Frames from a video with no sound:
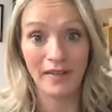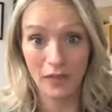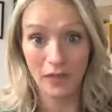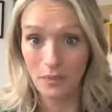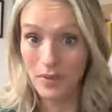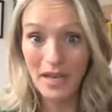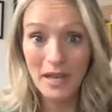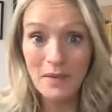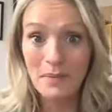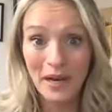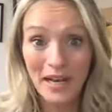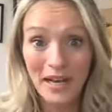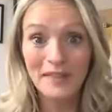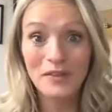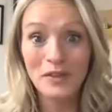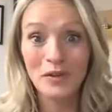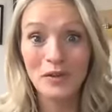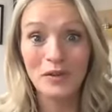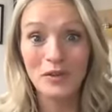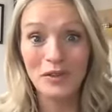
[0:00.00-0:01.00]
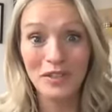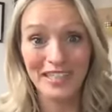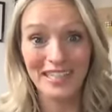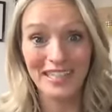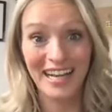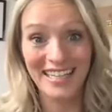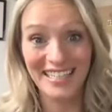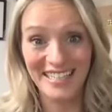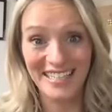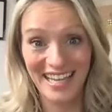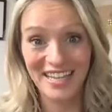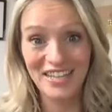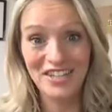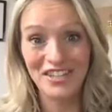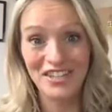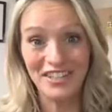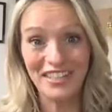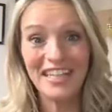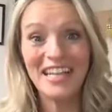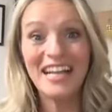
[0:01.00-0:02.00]
The people in your
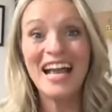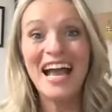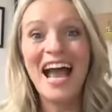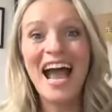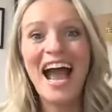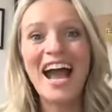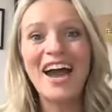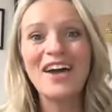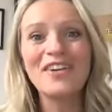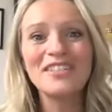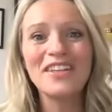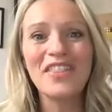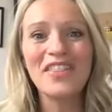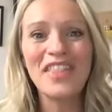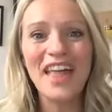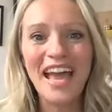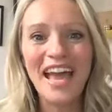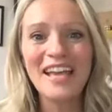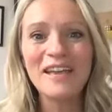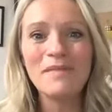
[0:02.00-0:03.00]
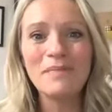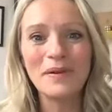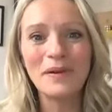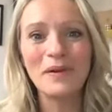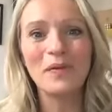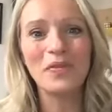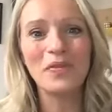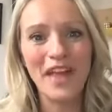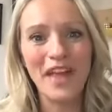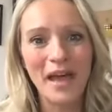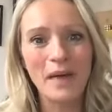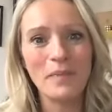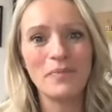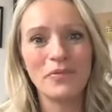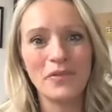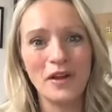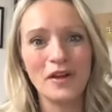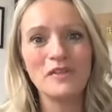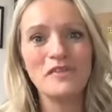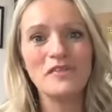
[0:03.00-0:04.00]
organization, how do they build their
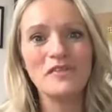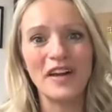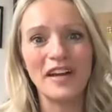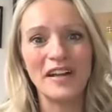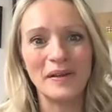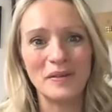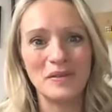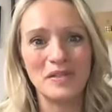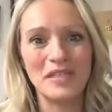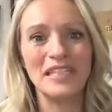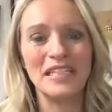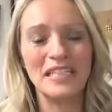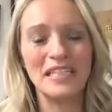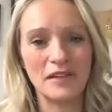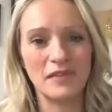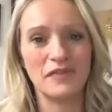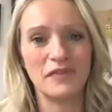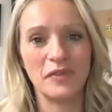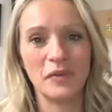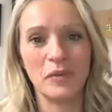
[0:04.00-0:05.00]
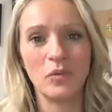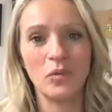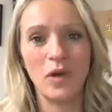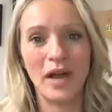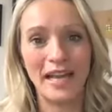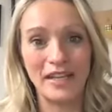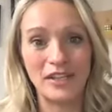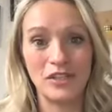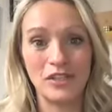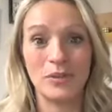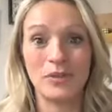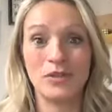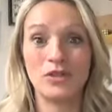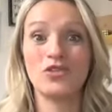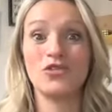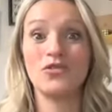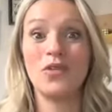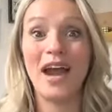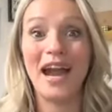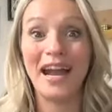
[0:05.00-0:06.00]
profiles in a different way to
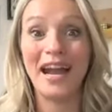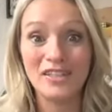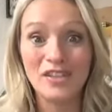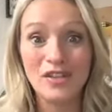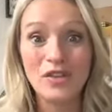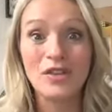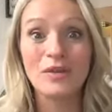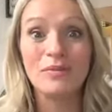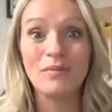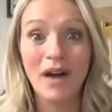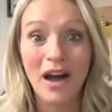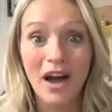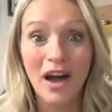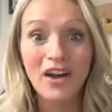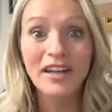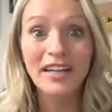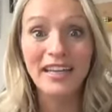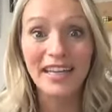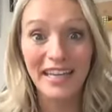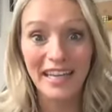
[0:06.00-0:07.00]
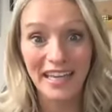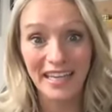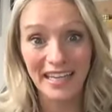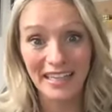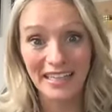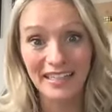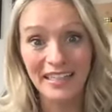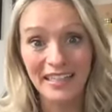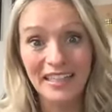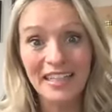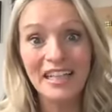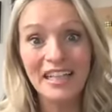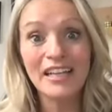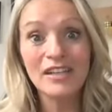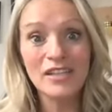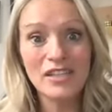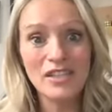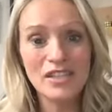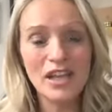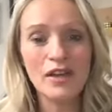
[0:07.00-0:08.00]
attract the market in,
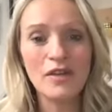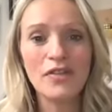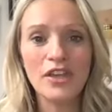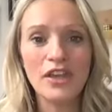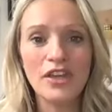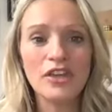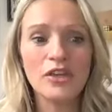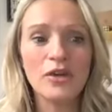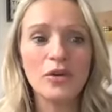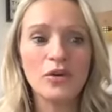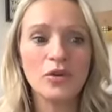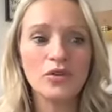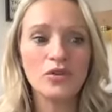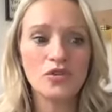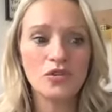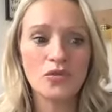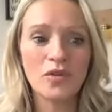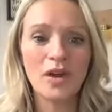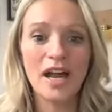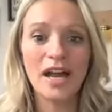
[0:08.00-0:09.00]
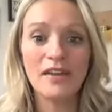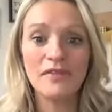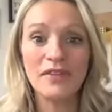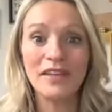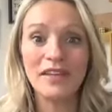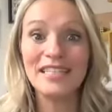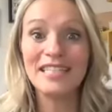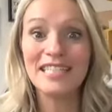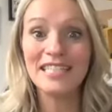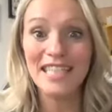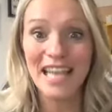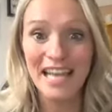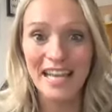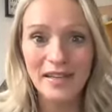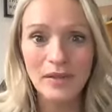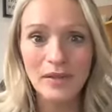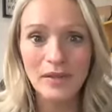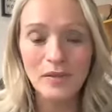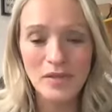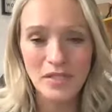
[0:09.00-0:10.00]
so that you're driving
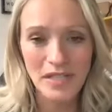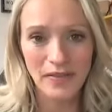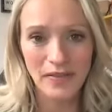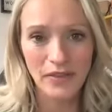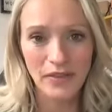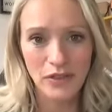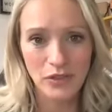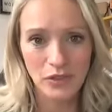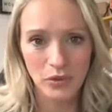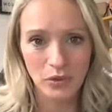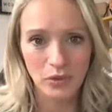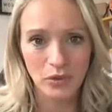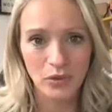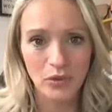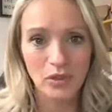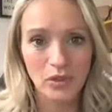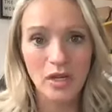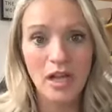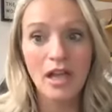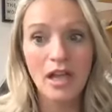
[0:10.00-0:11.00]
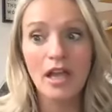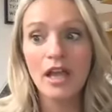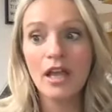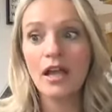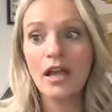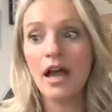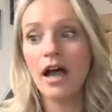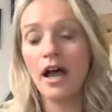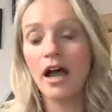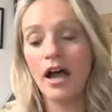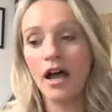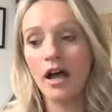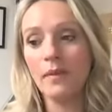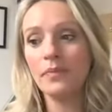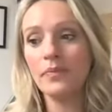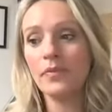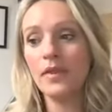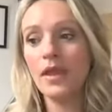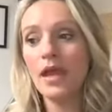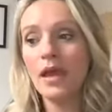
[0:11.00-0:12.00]
sales in the door,
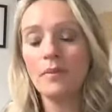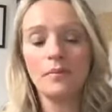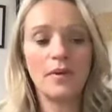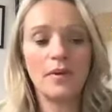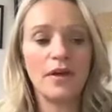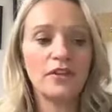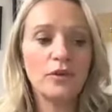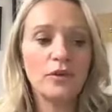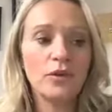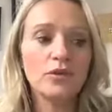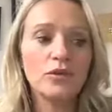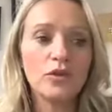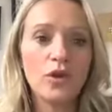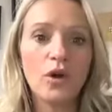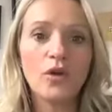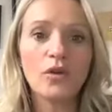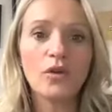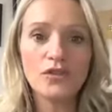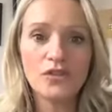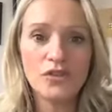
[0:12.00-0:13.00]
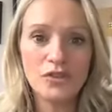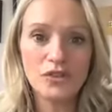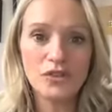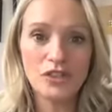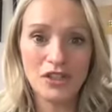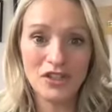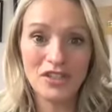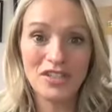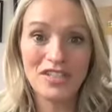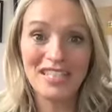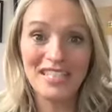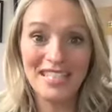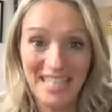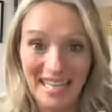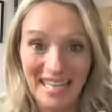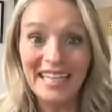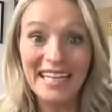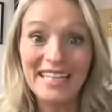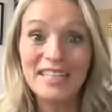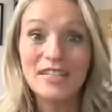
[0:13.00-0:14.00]
but you're not just
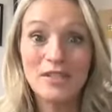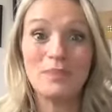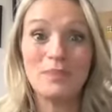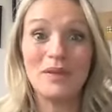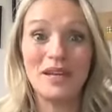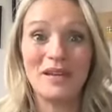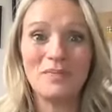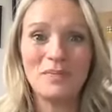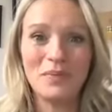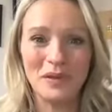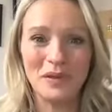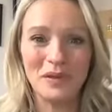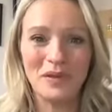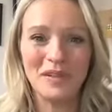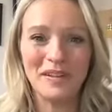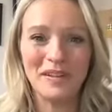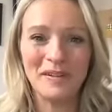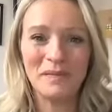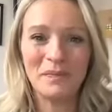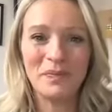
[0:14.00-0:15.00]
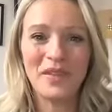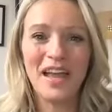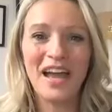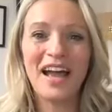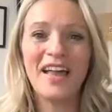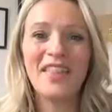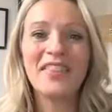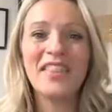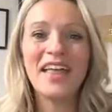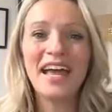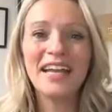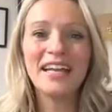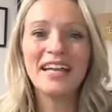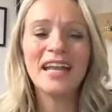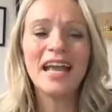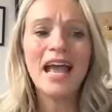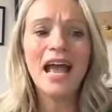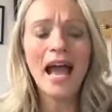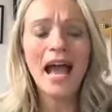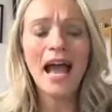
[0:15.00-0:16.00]
selling to people? And then
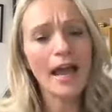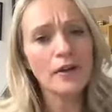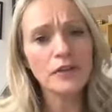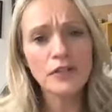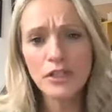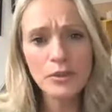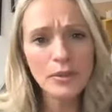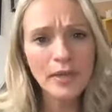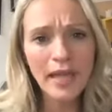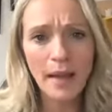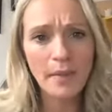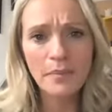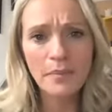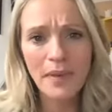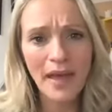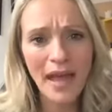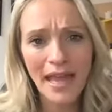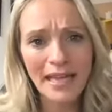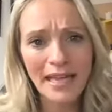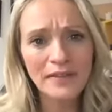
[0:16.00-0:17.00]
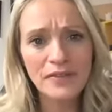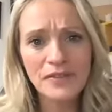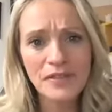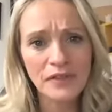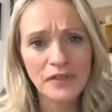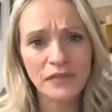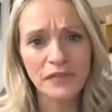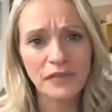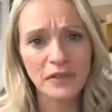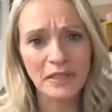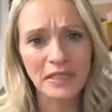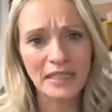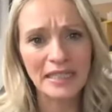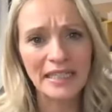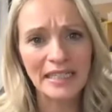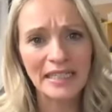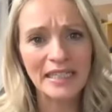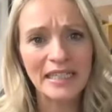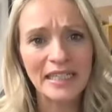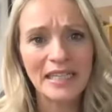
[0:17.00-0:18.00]
how do you campaign
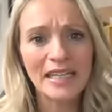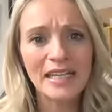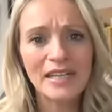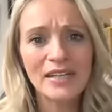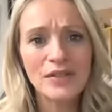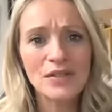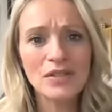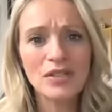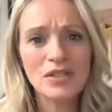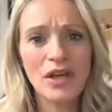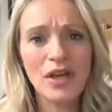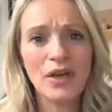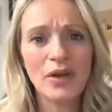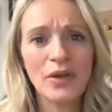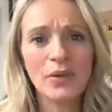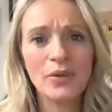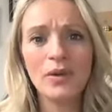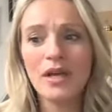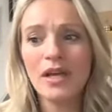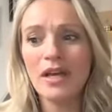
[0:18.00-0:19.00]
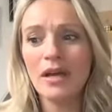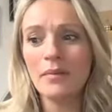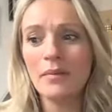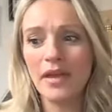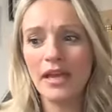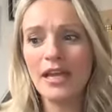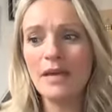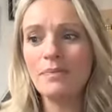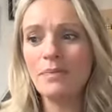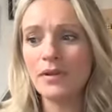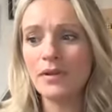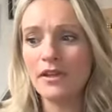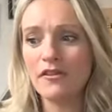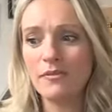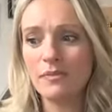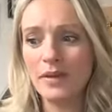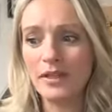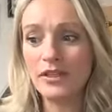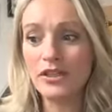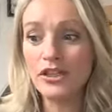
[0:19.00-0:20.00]
differently? So people
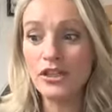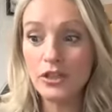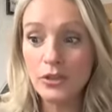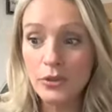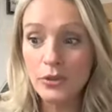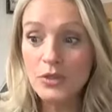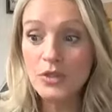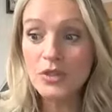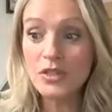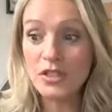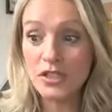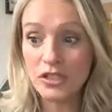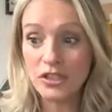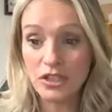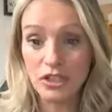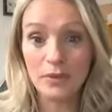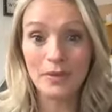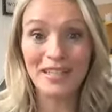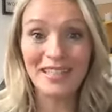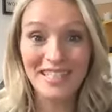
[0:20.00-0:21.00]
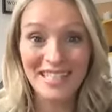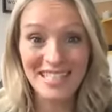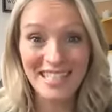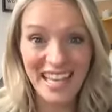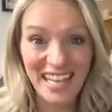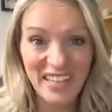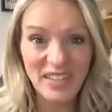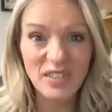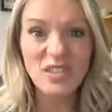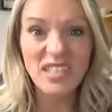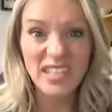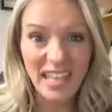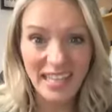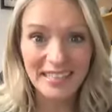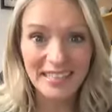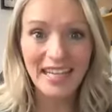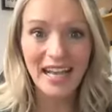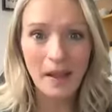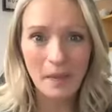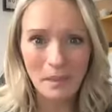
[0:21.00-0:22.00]
have been used to doing
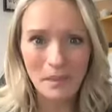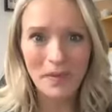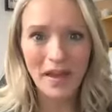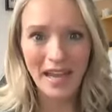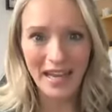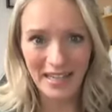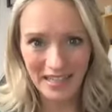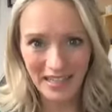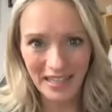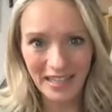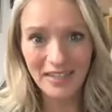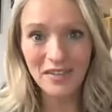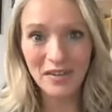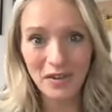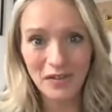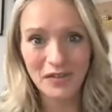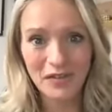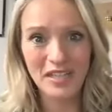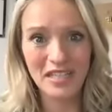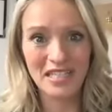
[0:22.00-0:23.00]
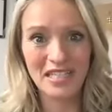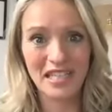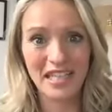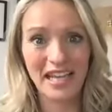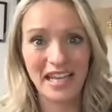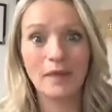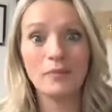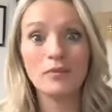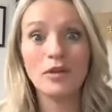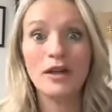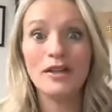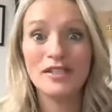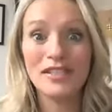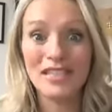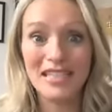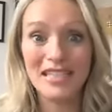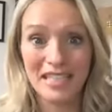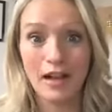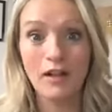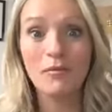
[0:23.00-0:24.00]
sales-led campaigning. Obviously, I'm going to
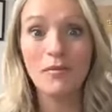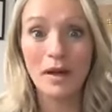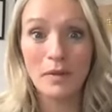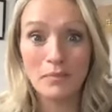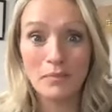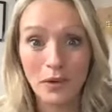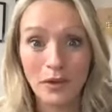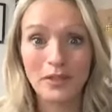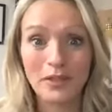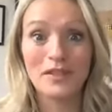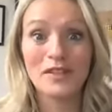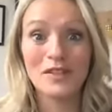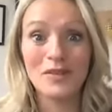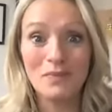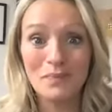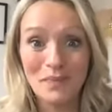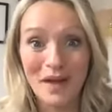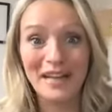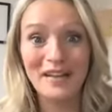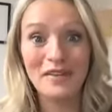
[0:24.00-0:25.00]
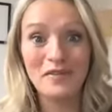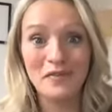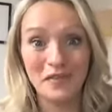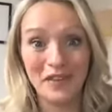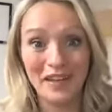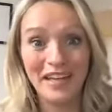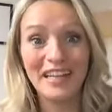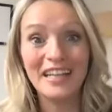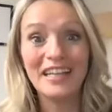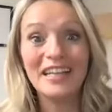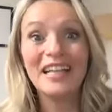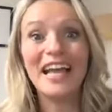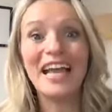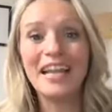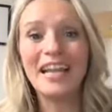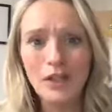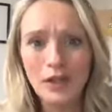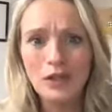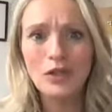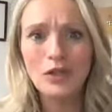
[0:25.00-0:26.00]
sell my product and benefit
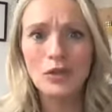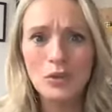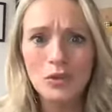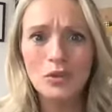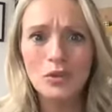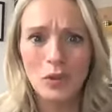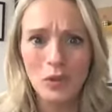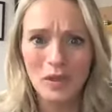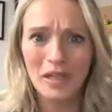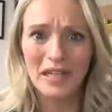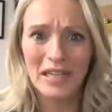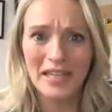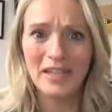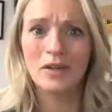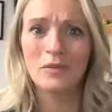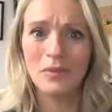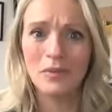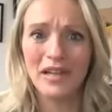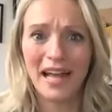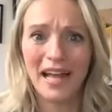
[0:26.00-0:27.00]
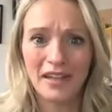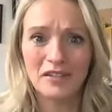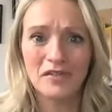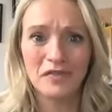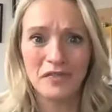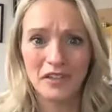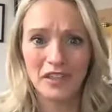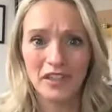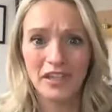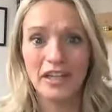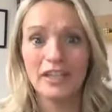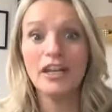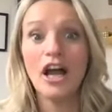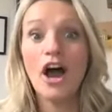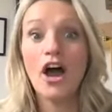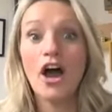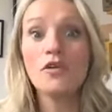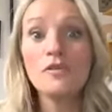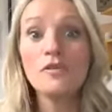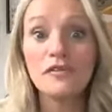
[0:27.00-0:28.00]
in a Google clickable advert, and
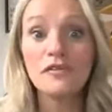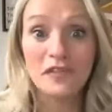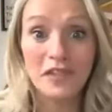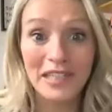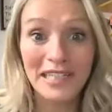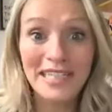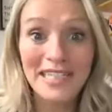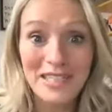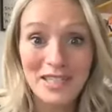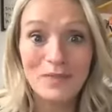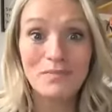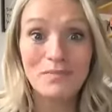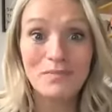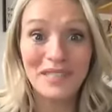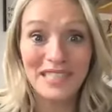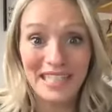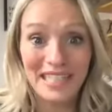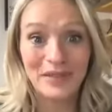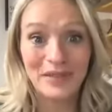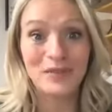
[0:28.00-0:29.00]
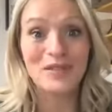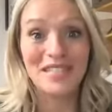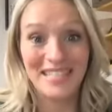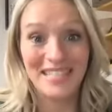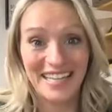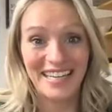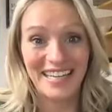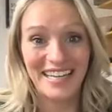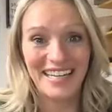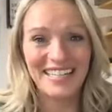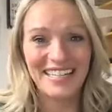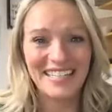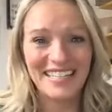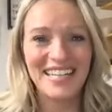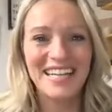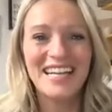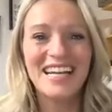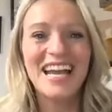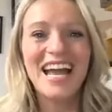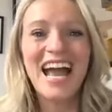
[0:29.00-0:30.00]
hopefully somebody will see it.
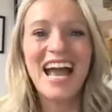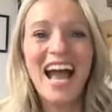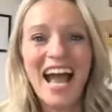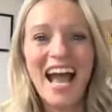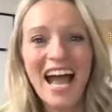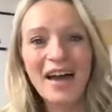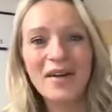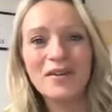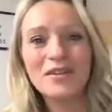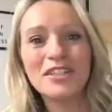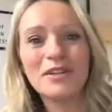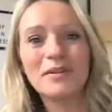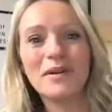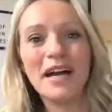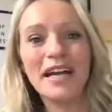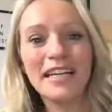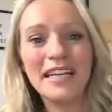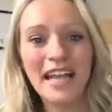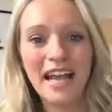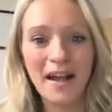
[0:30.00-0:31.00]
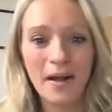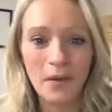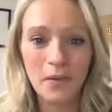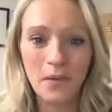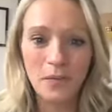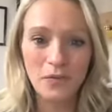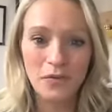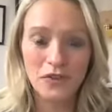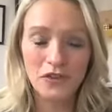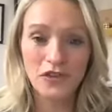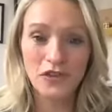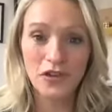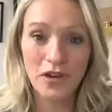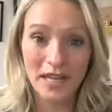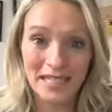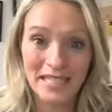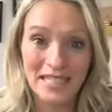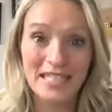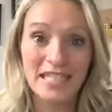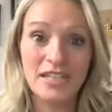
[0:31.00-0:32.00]
Yeah. How do I now
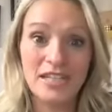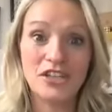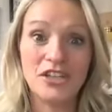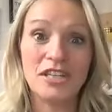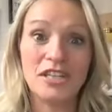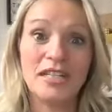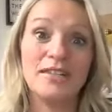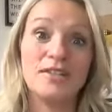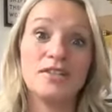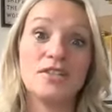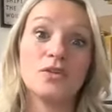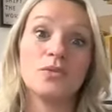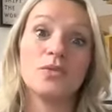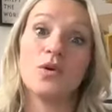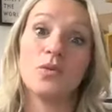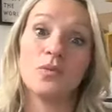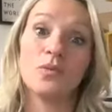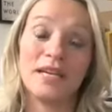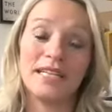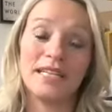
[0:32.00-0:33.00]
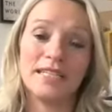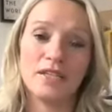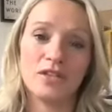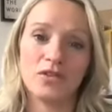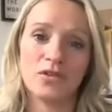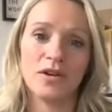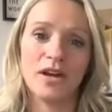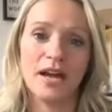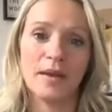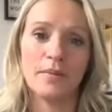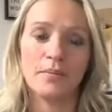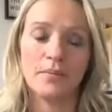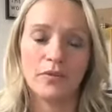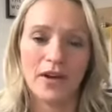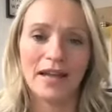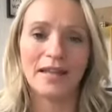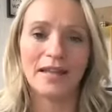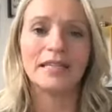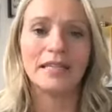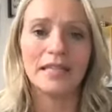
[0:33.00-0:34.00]
transition into what we describe
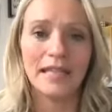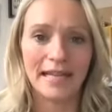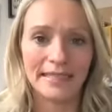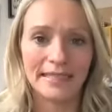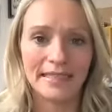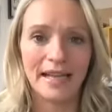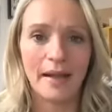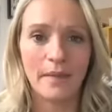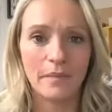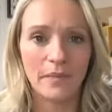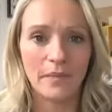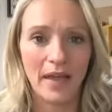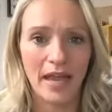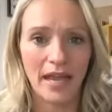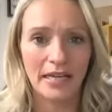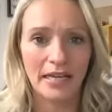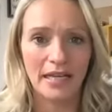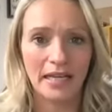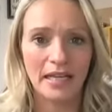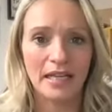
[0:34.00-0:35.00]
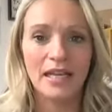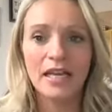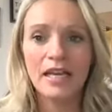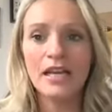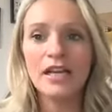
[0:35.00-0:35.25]
brand-led campaigning?